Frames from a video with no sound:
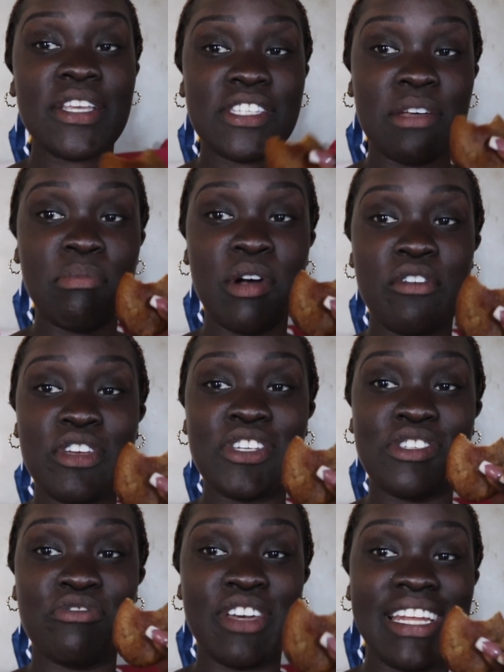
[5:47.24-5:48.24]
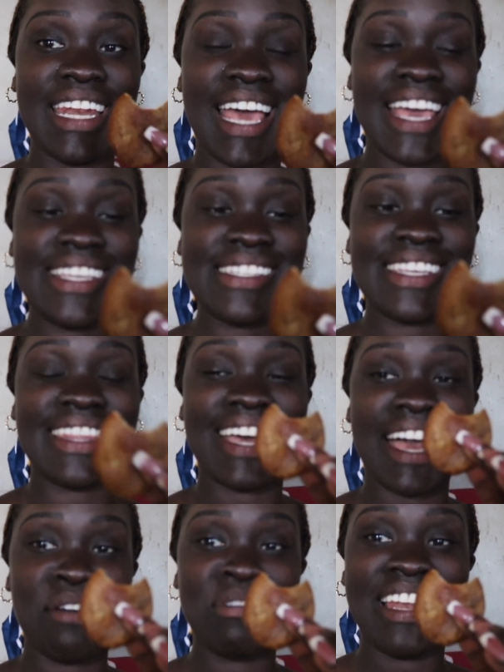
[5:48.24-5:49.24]
The porridge is really nice and the
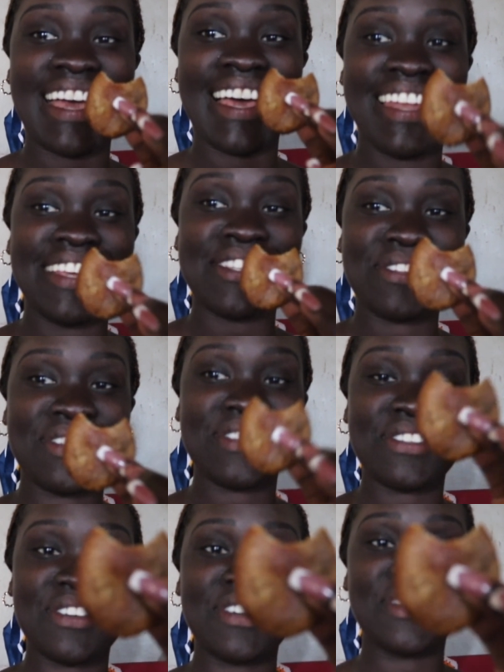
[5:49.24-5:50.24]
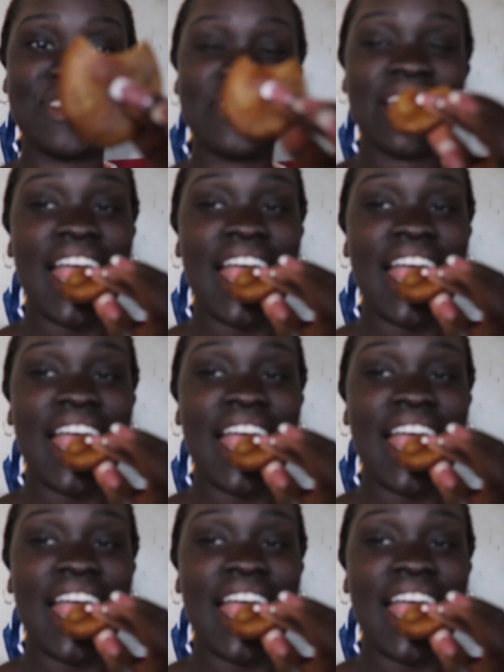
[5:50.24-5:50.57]
kabalagala is also good.